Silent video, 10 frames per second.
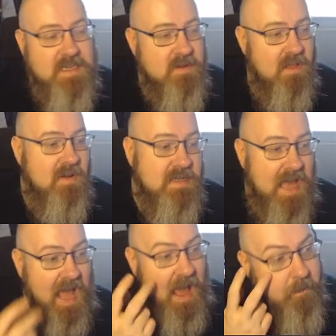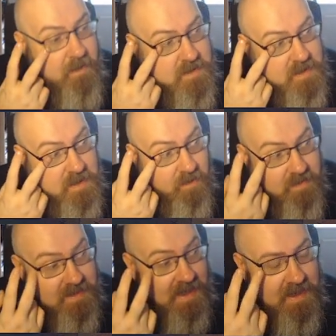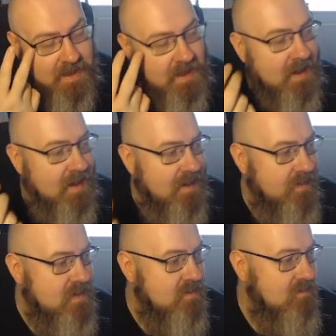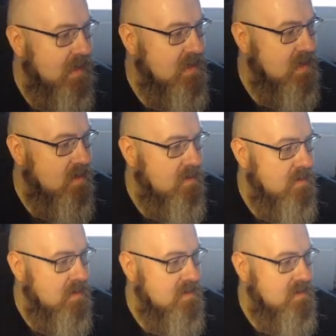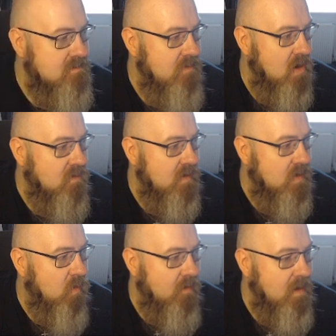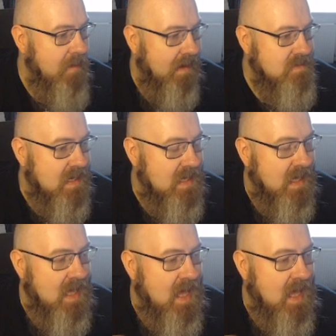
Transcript: So as long as that happens, I don't think there's a reason to overly worry about it.